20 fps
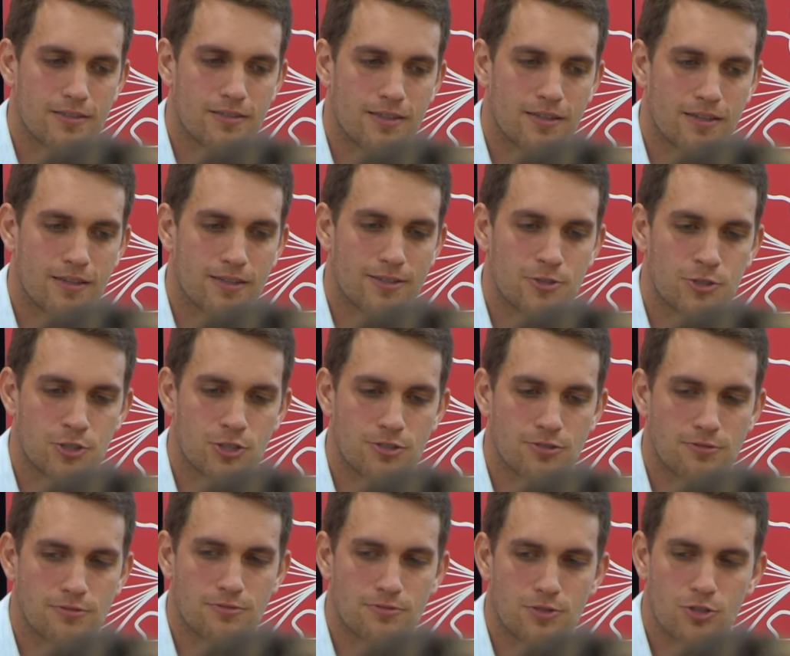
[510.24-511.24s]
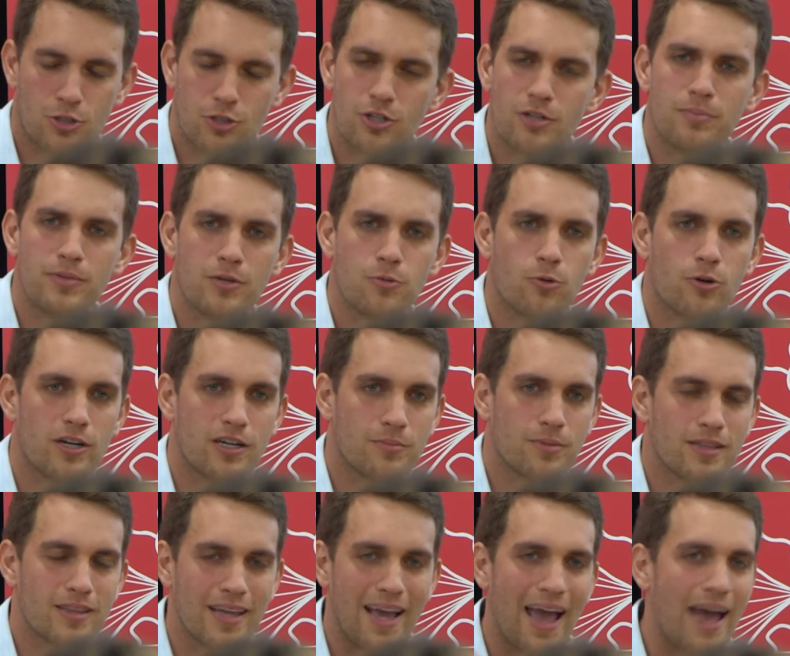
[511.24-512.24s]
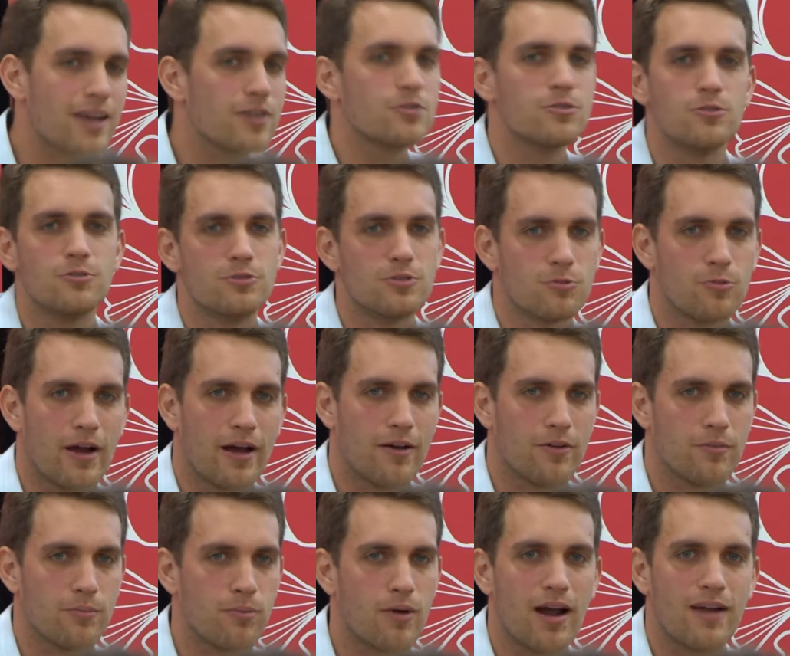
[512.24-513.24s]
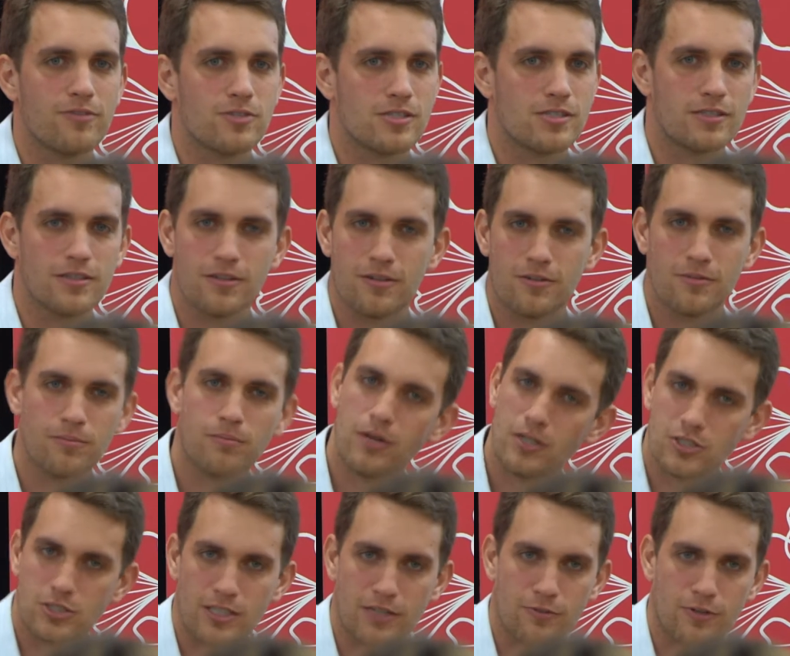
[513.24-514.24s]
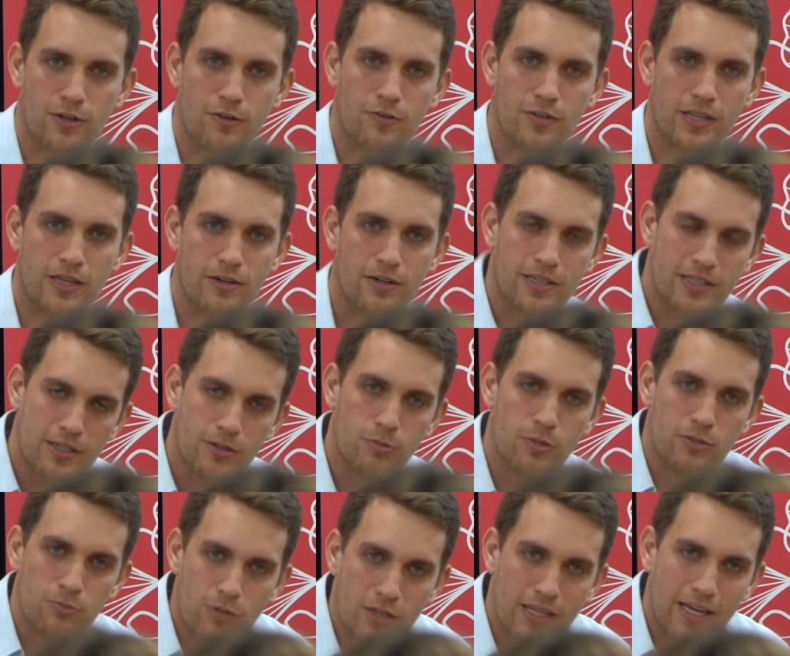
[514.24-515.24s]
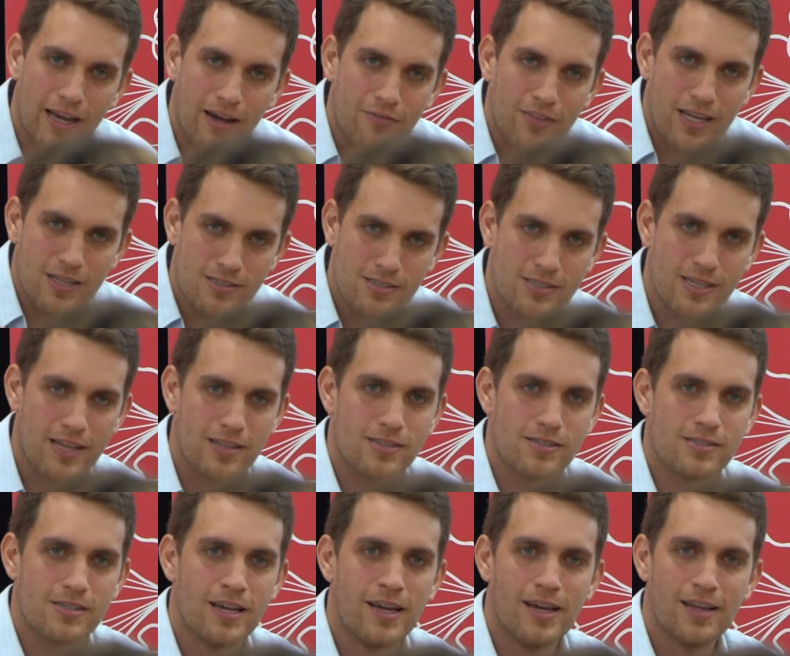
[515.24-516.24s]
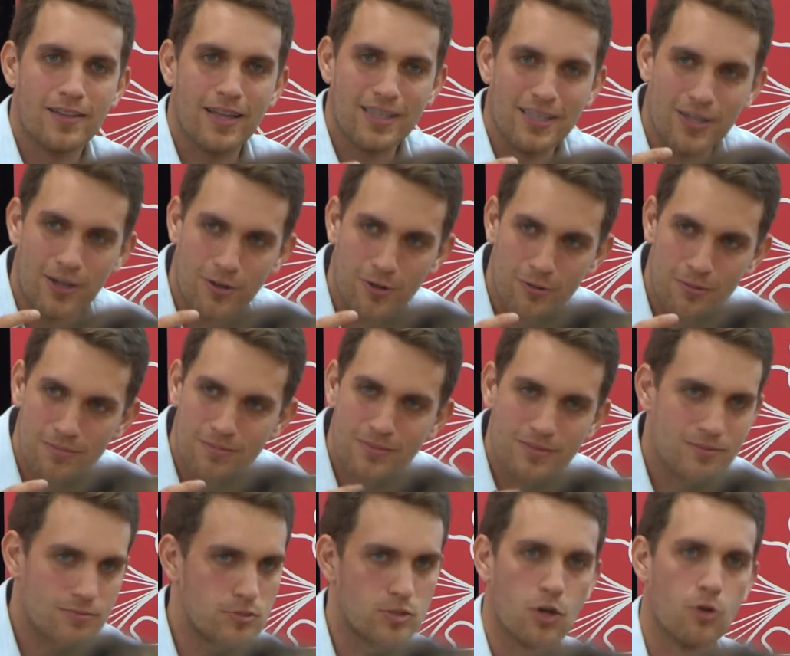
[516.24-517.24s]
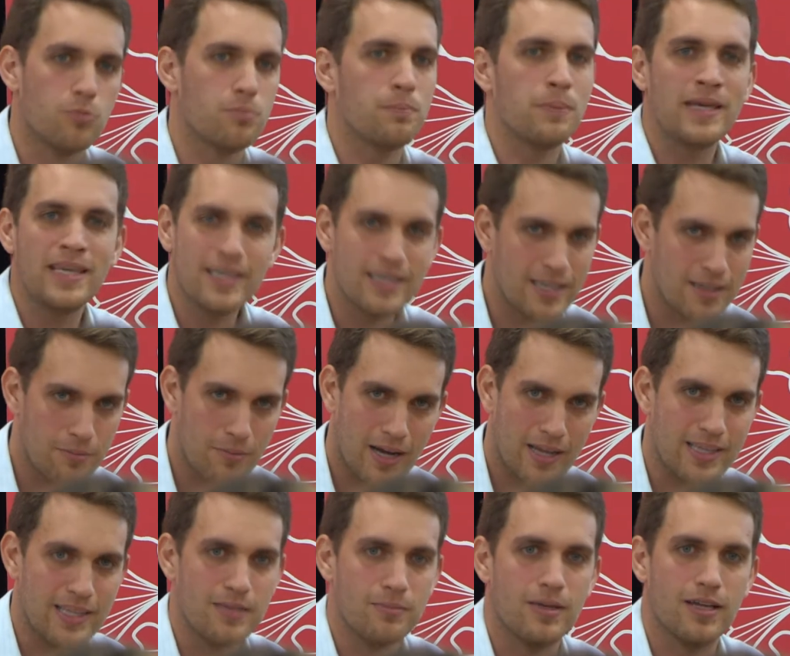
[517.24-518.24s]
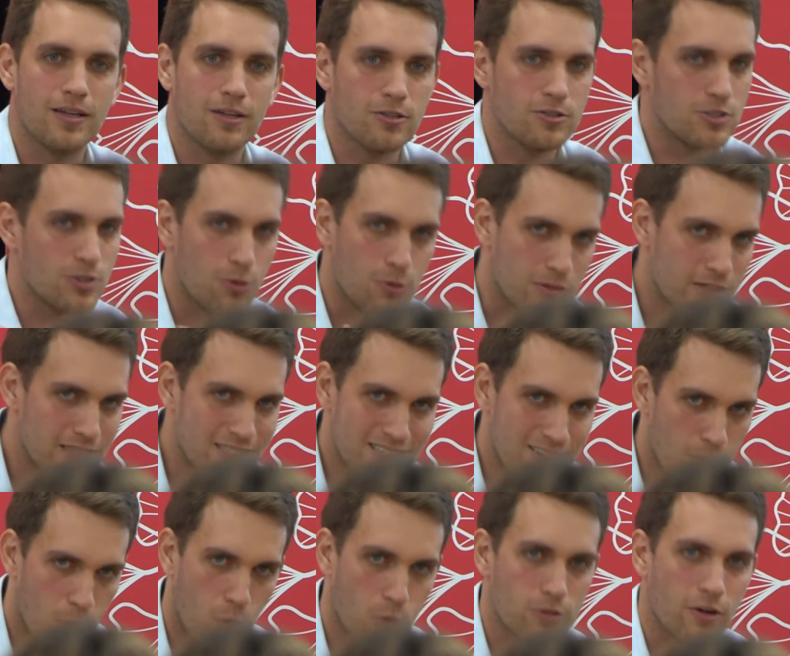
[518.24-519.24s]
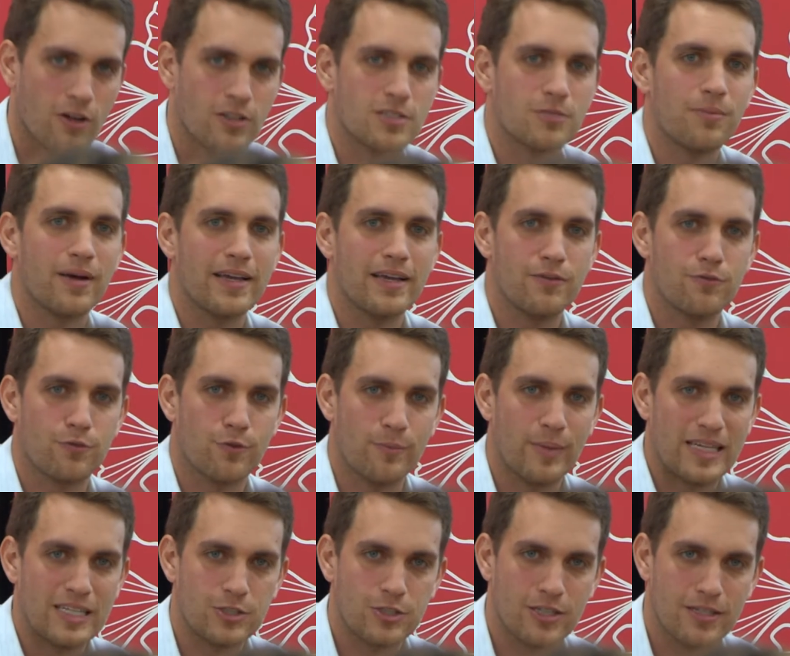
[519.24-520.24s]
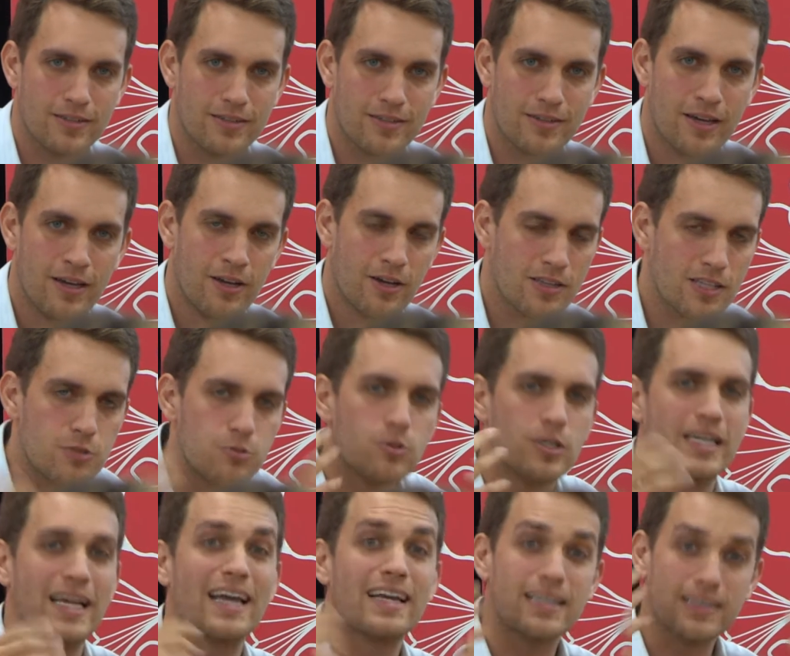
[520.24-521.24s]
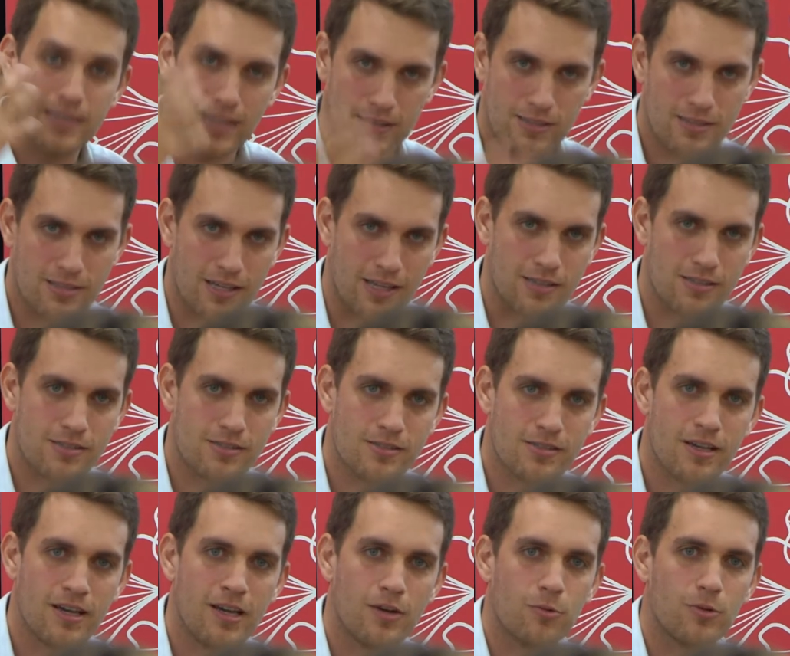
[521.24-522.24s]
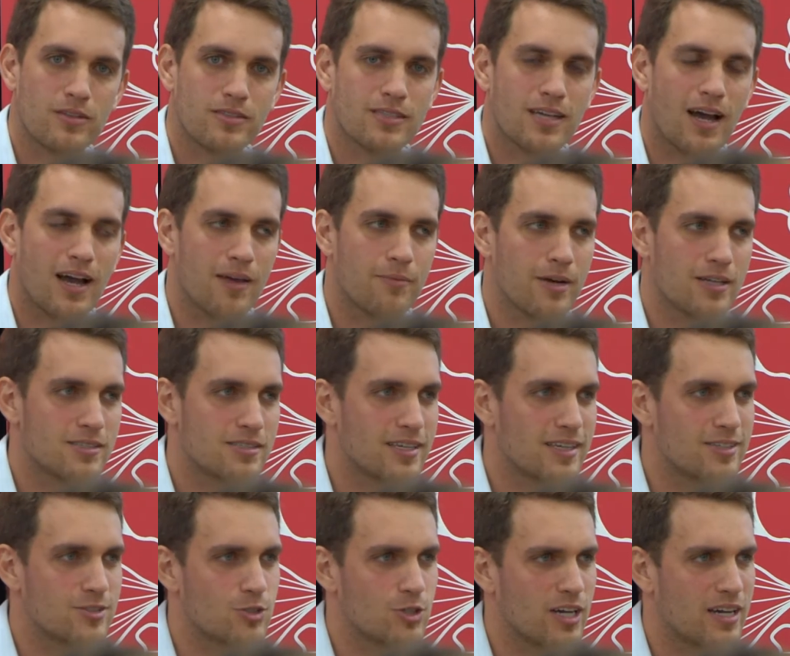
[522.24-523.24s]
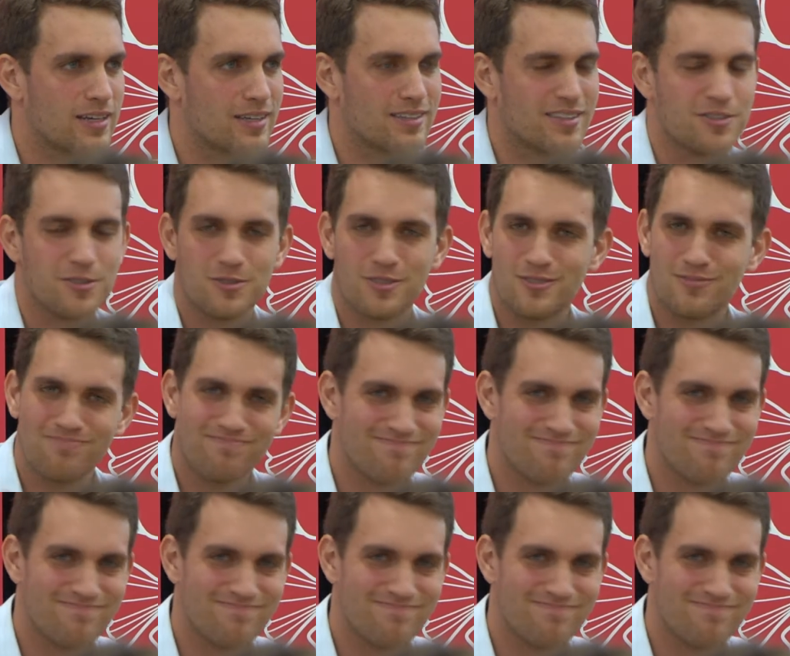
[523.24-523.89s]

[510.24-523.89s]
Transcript: uh, should be worried, but the attitudes around privacy are much different over there. Here we really have that sense that, you know, don't peek in my email, don't hold on to my information. At least we're getting that sense with time. I'd say in China there's